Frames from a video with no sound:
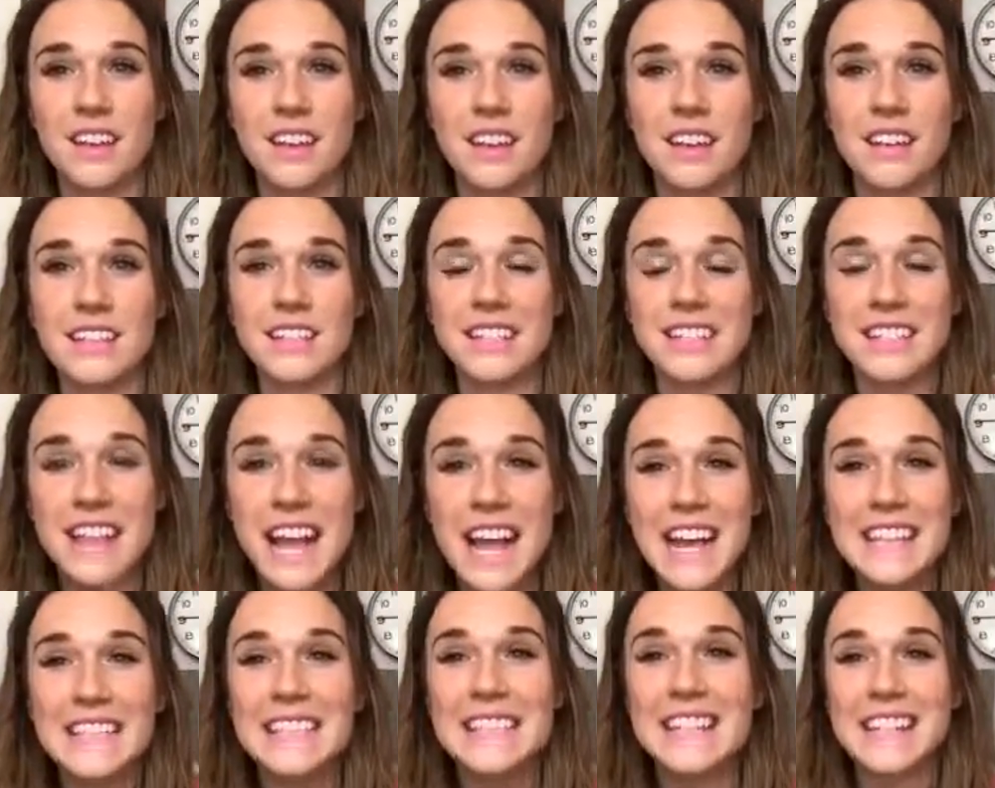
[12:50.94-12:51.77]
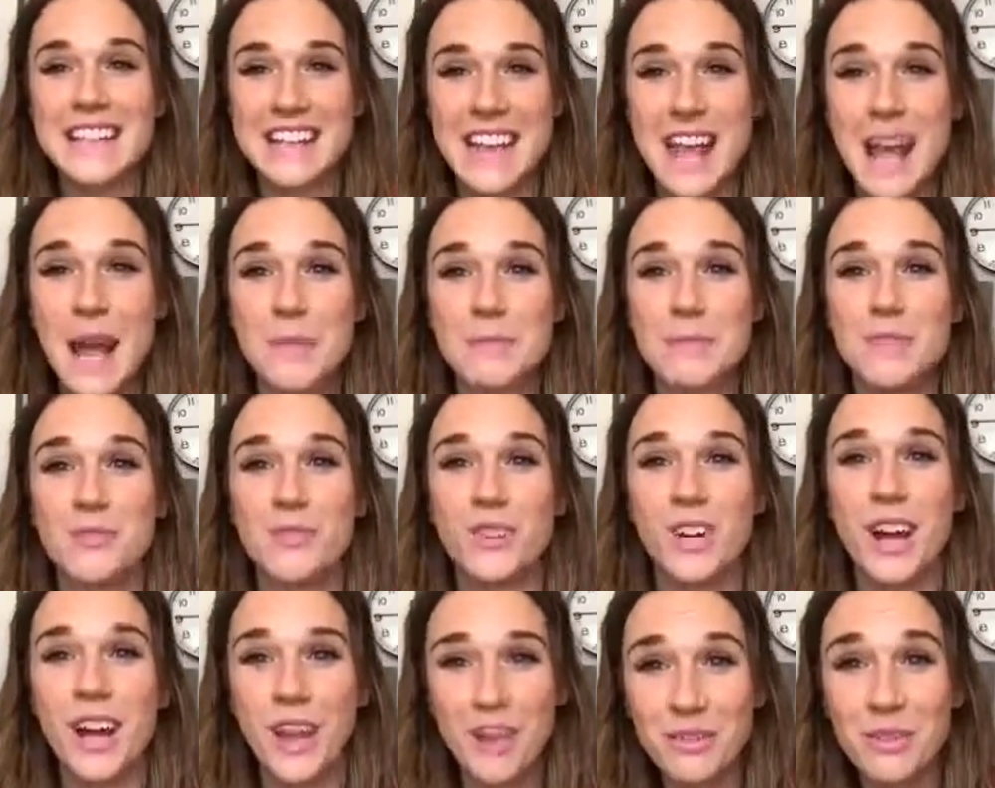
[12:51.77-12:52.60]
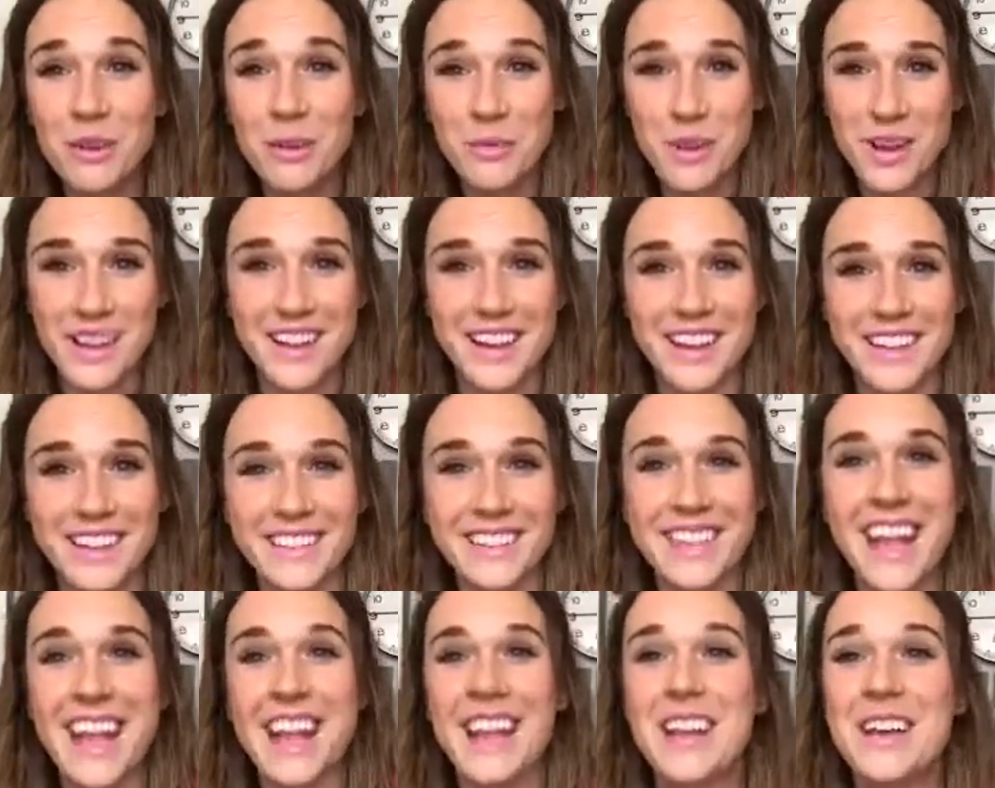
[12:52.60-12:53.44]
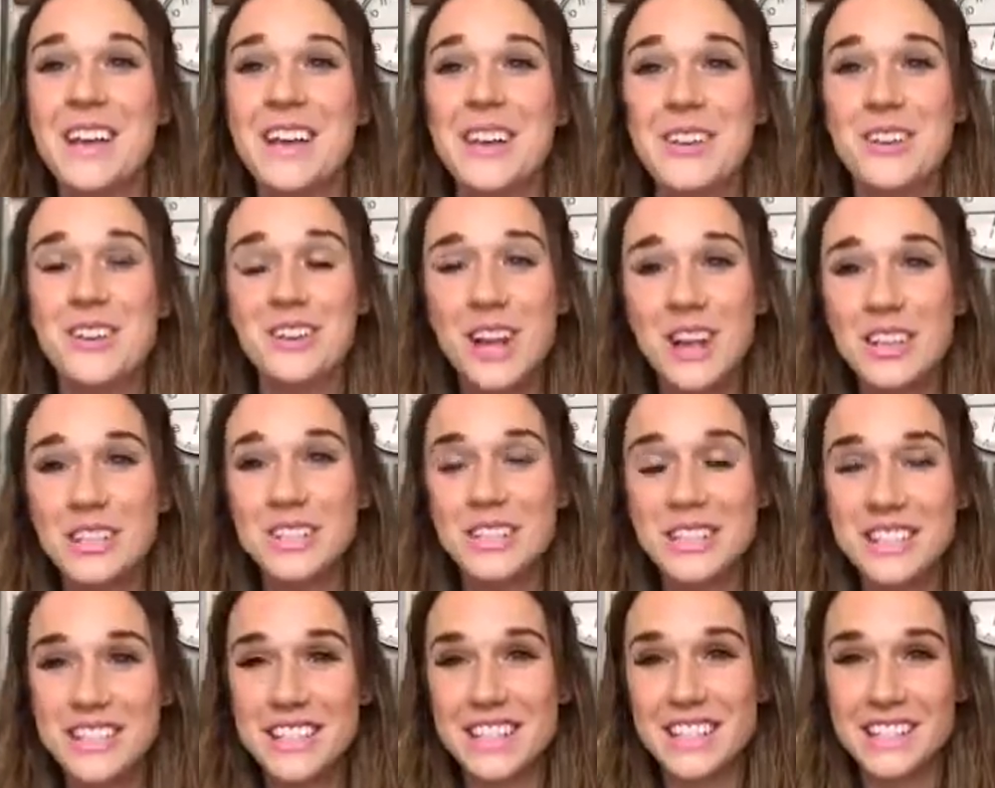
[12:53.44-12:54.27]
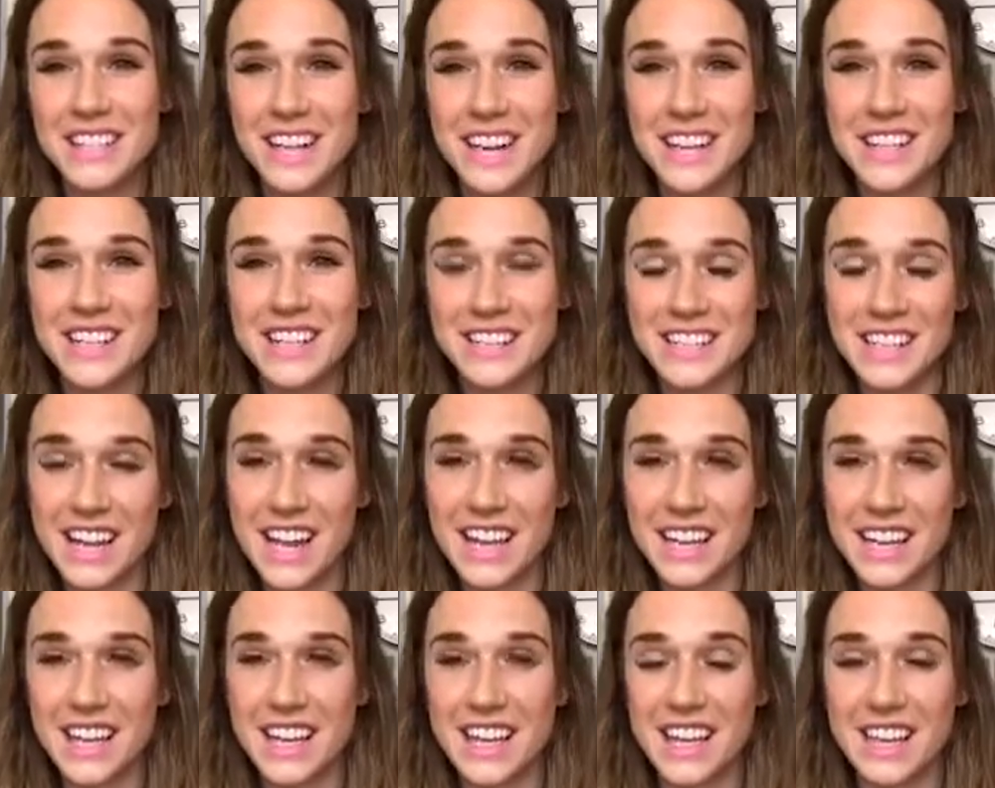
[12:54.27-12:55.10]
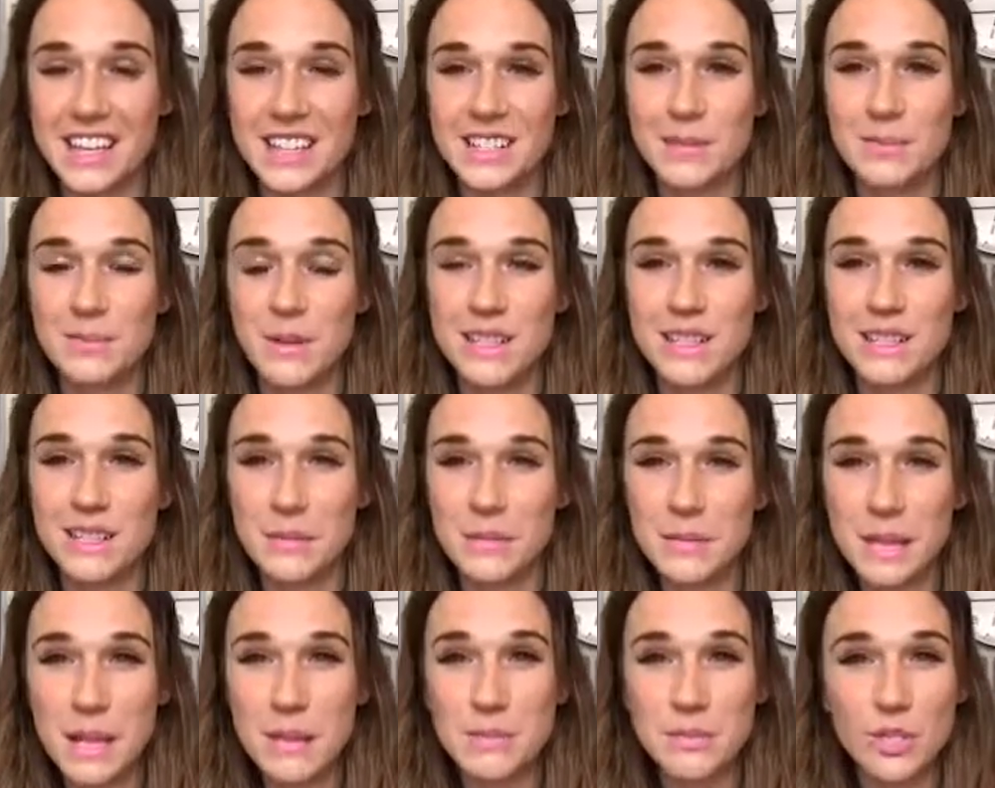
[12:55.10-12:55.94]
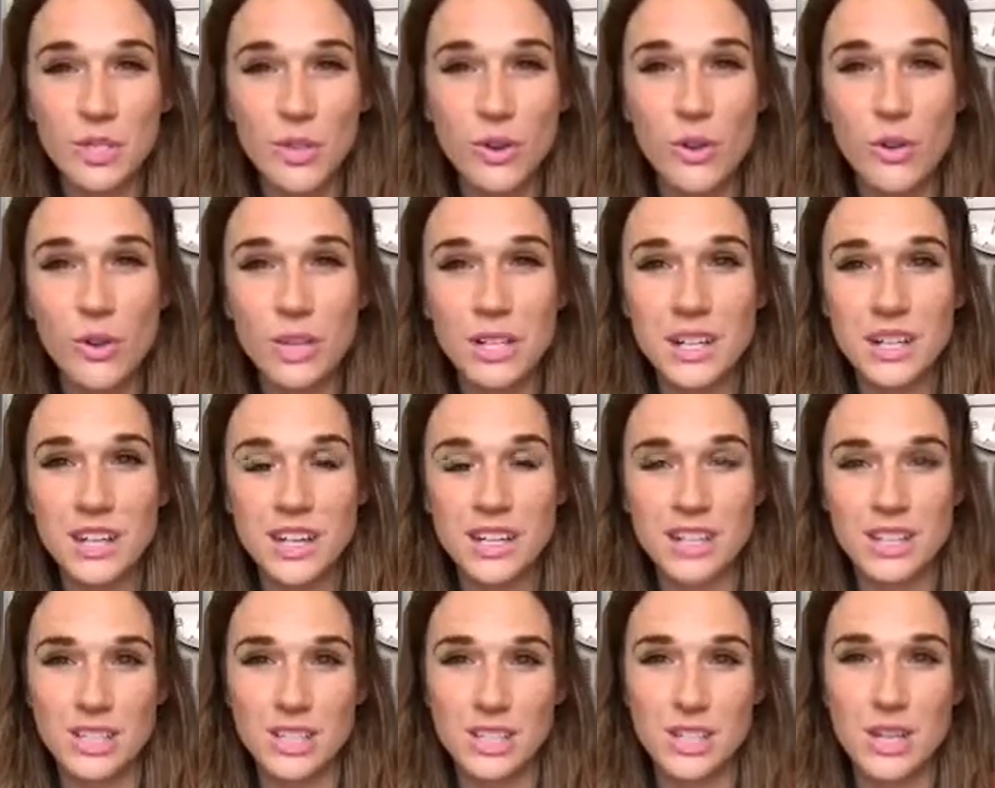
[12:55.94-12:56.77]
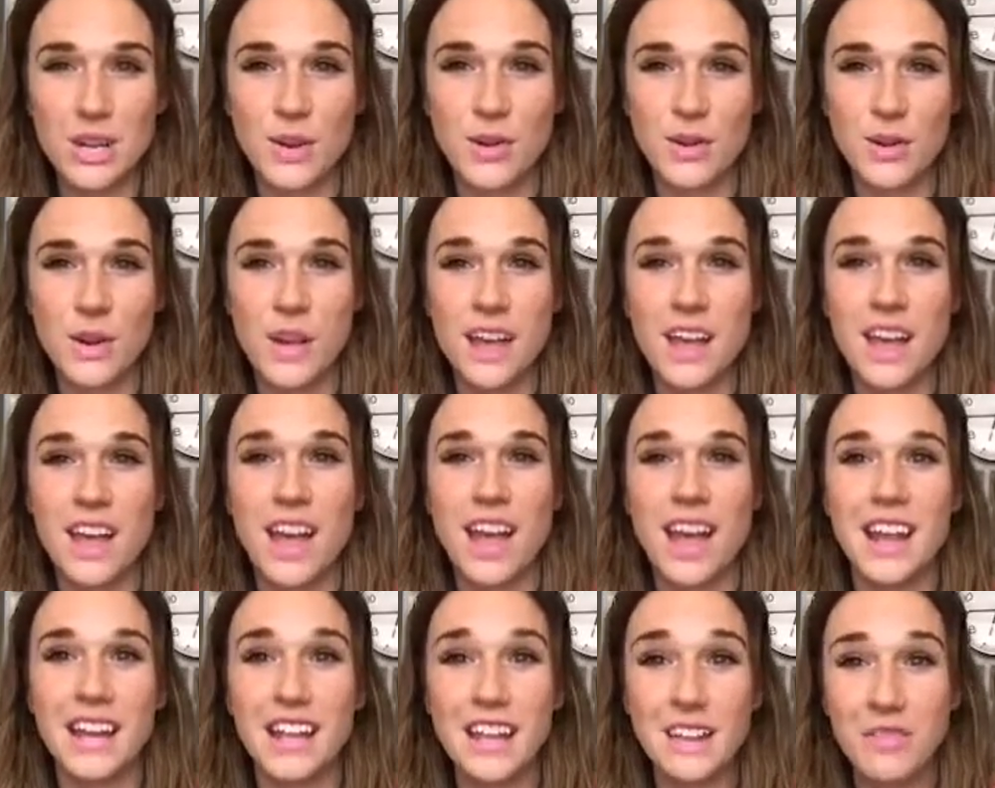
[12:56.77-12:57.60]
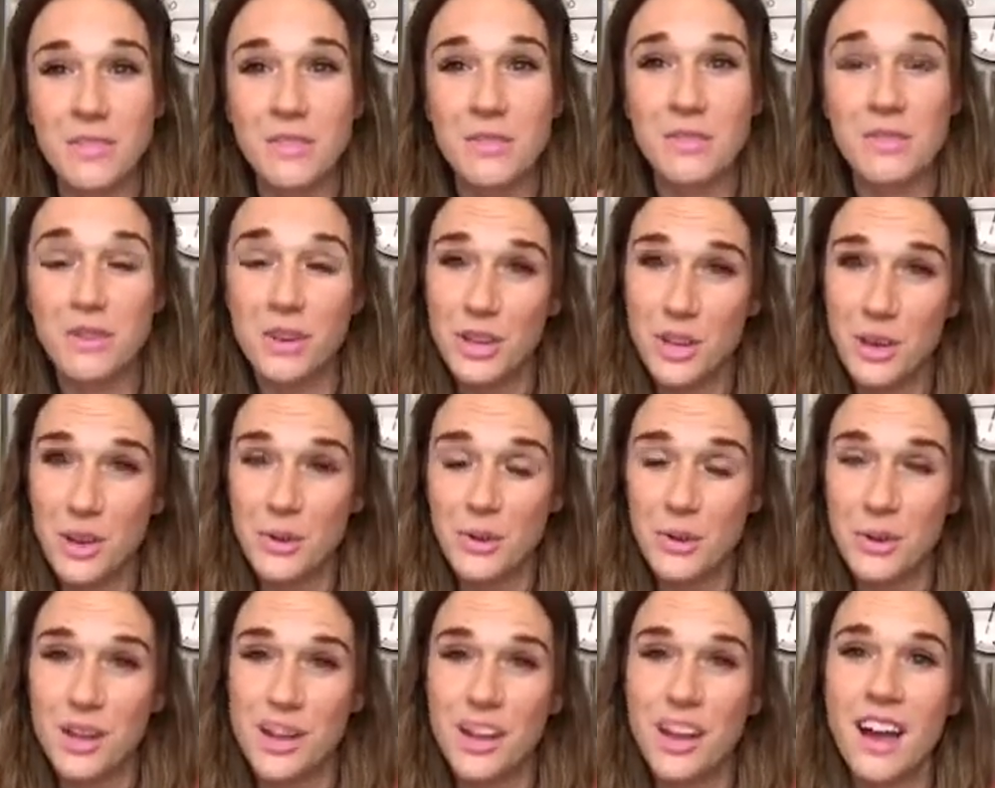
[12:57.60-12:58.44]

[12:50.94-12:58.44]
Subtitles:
Snacks and naps for everyone, like not just the tiny kids, but sometimes your older kids too, and even for you.